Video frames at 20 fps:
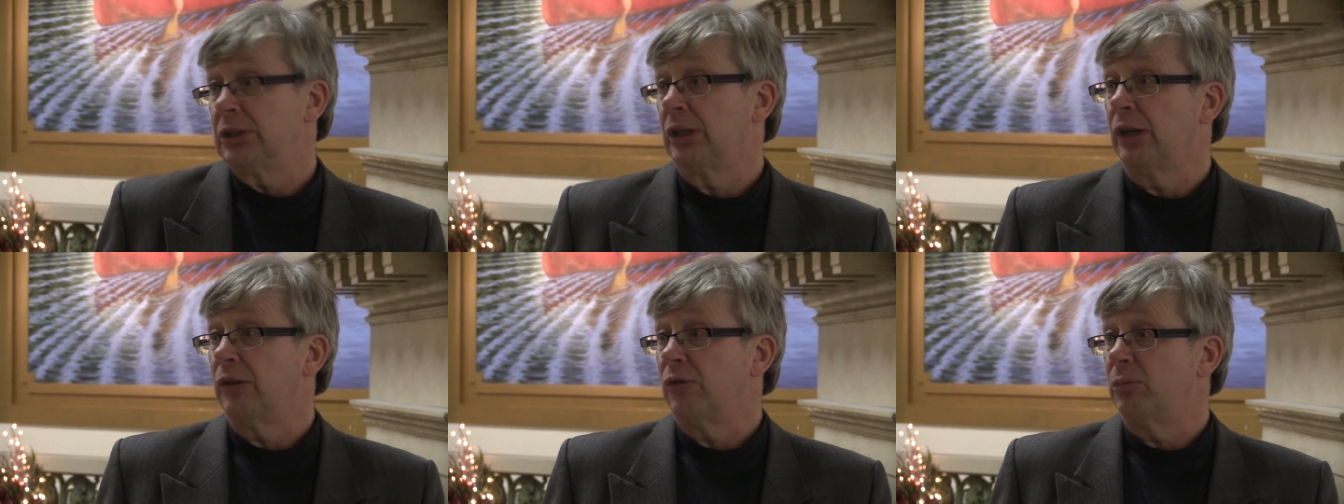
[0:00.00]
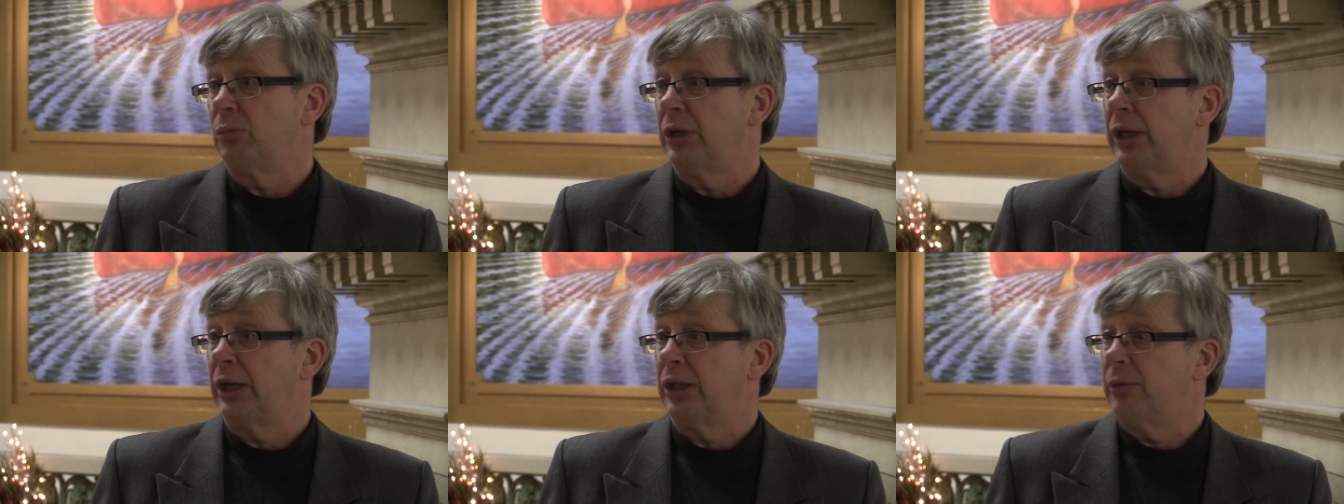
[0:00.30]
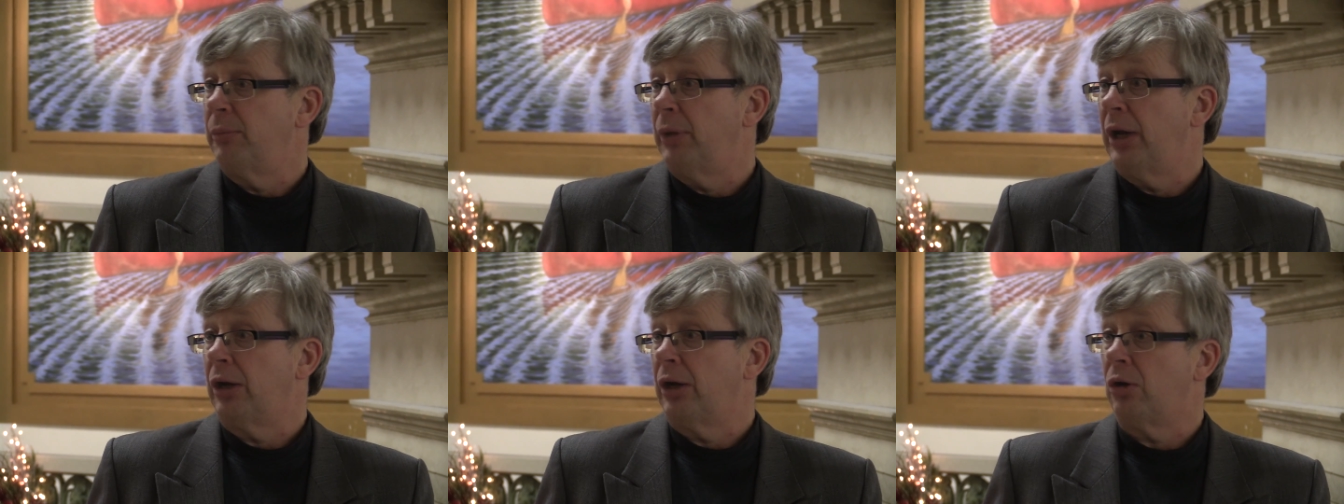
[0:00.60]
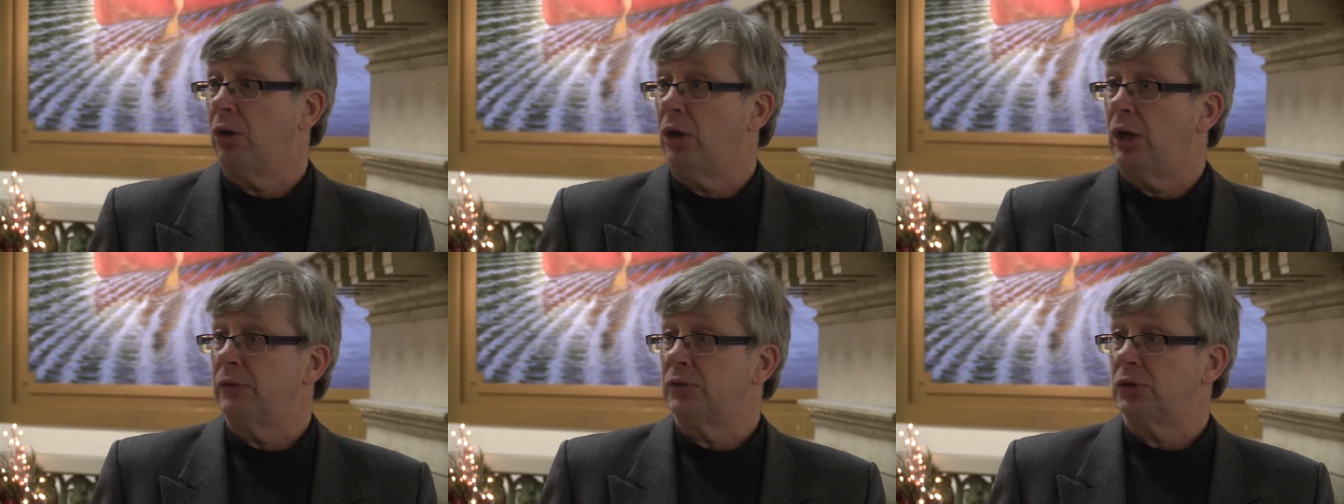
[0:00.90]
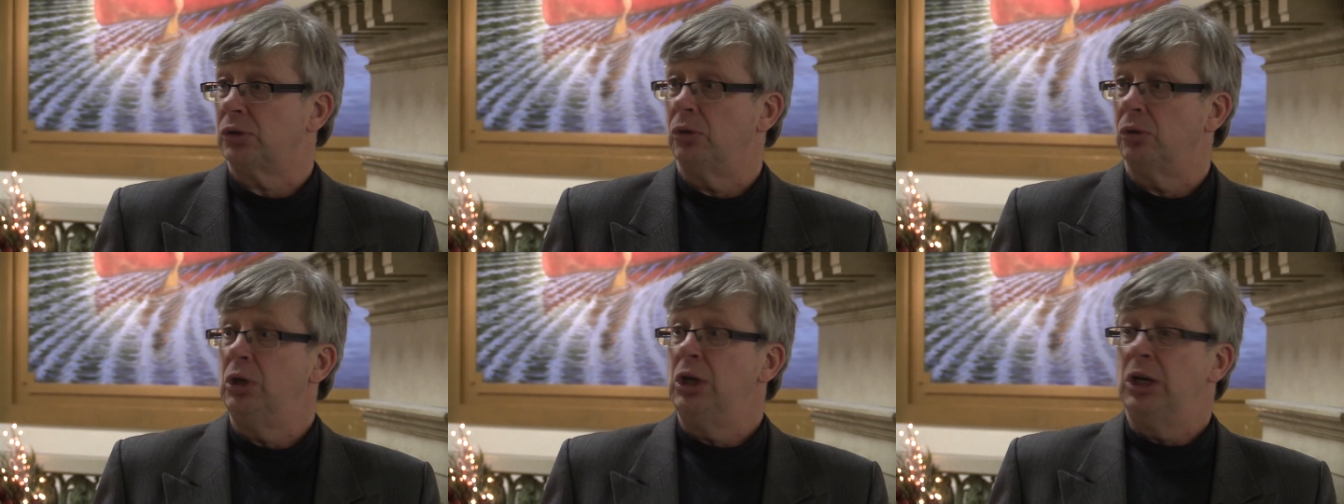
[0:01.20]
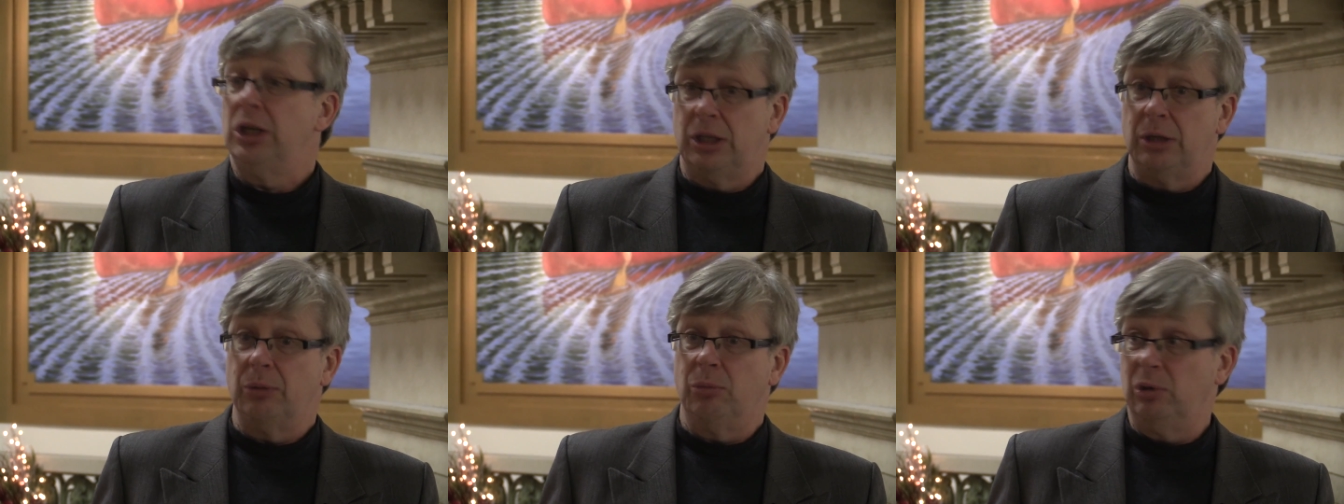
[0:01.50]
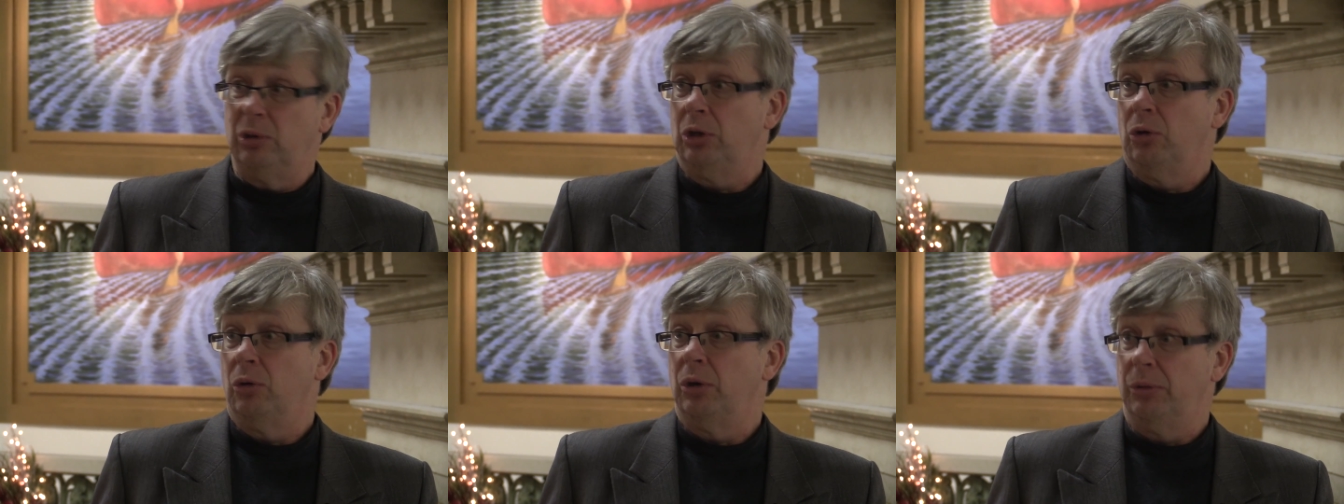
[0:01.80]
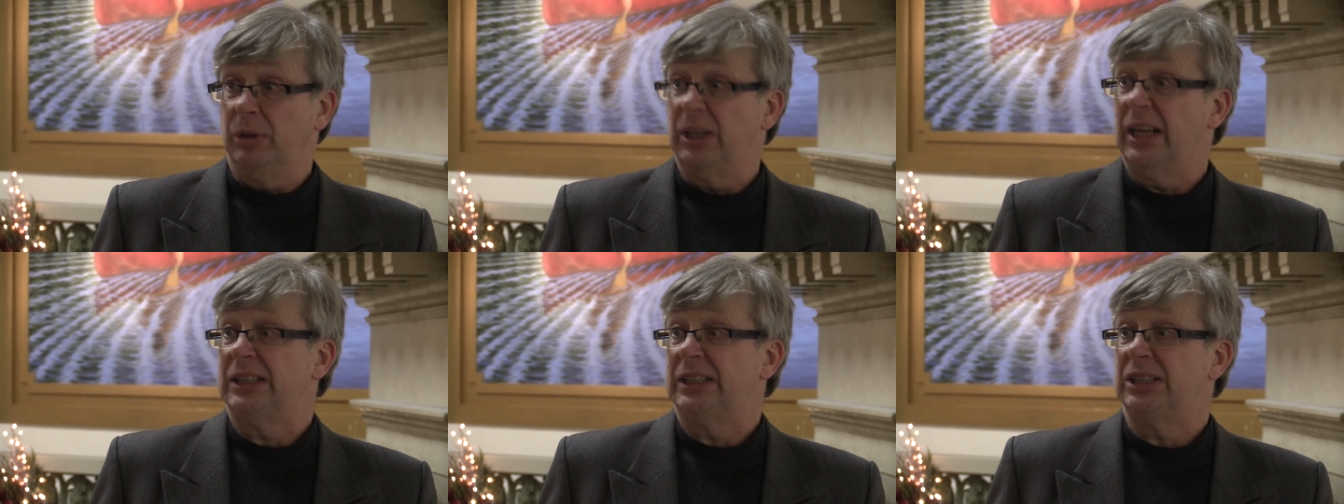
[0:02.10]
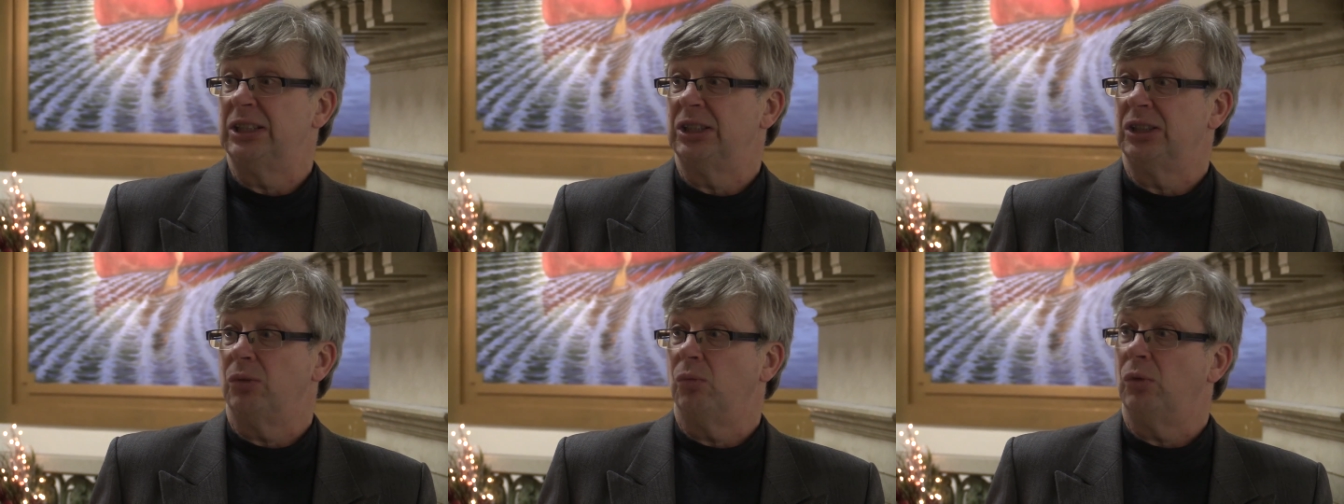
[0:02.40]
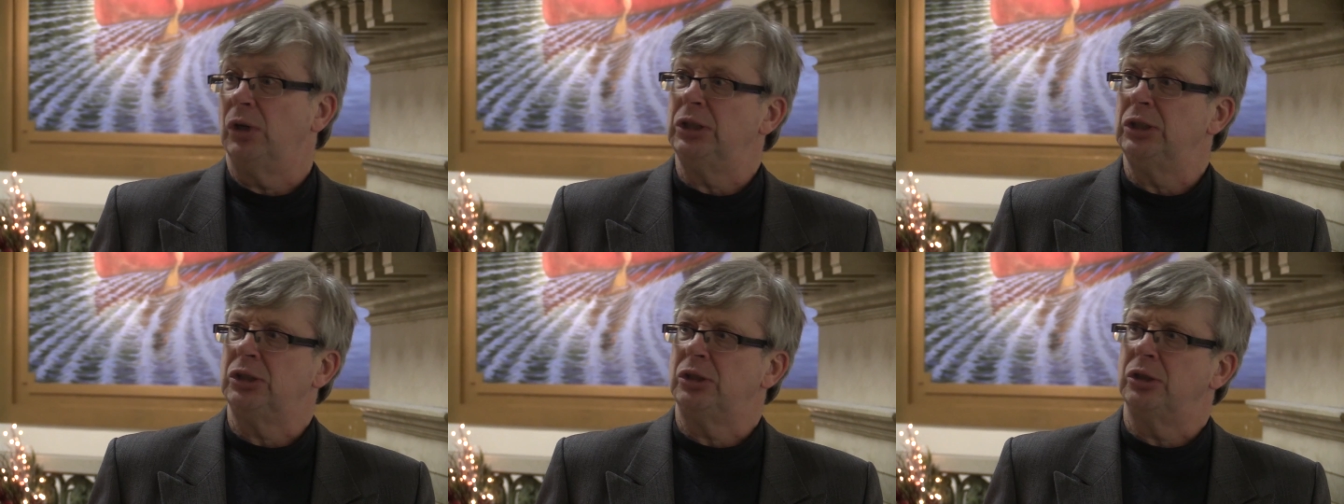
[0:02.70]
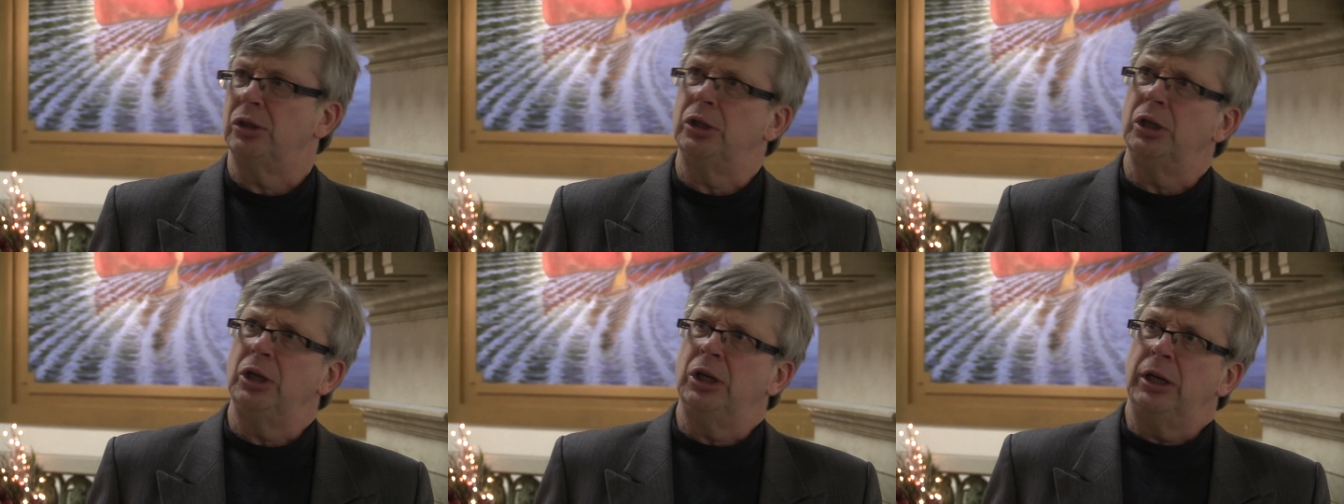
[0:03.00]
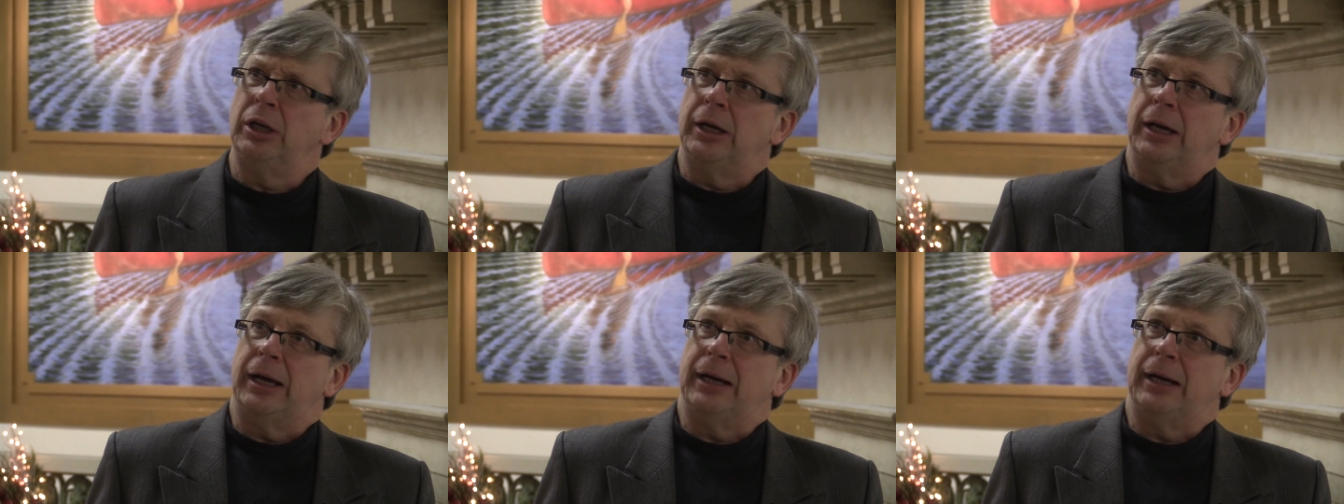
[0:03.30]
the government had to back off, so they, in that sense it was good.